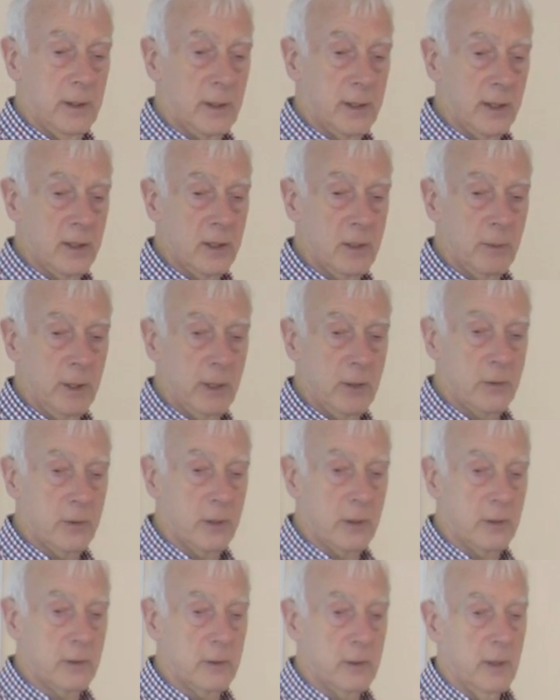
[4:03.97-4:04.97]
the data
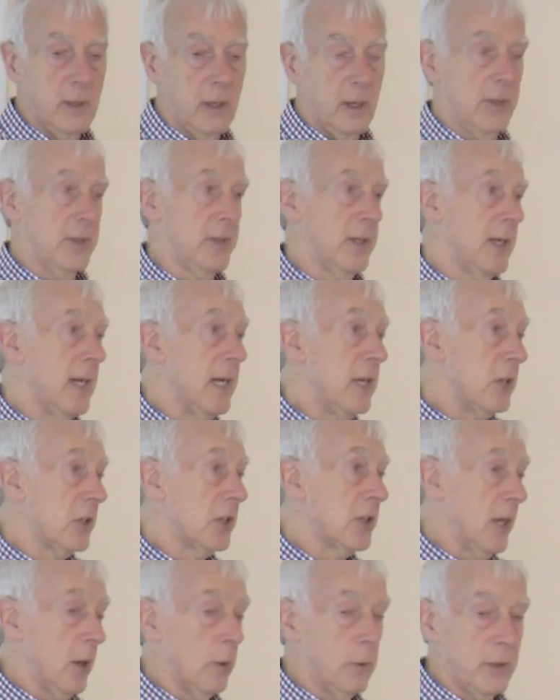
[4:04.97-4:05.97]
matrix. As I say, each
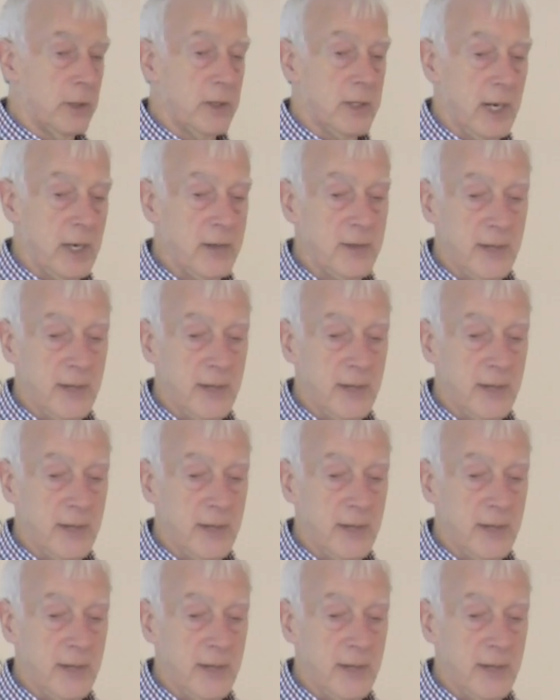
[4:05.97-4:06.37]
cell contains